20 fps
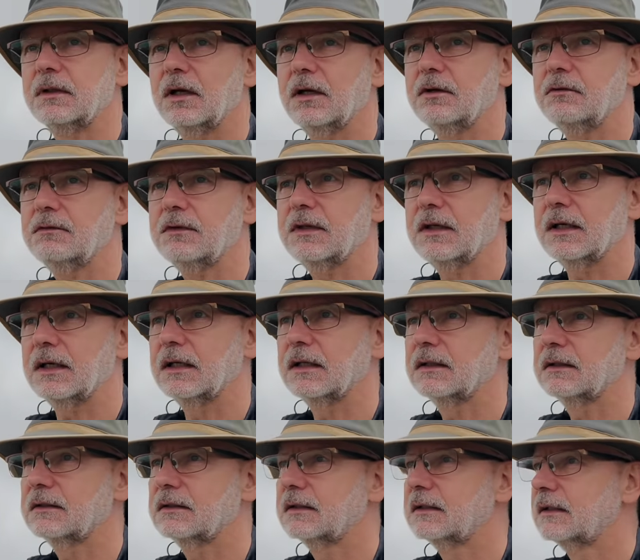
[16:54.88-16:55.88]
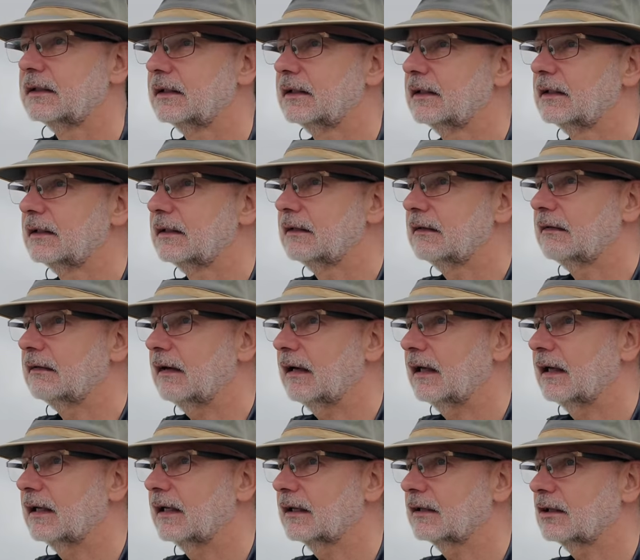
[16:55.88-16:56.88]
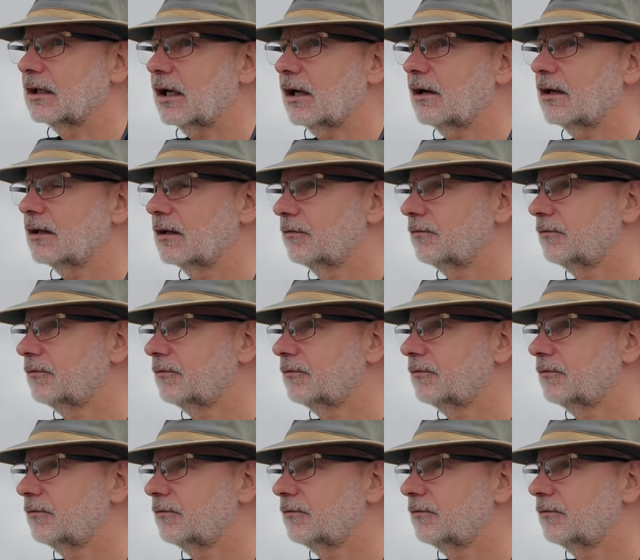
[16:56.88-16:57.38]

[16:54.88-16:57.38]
over there, and that kind of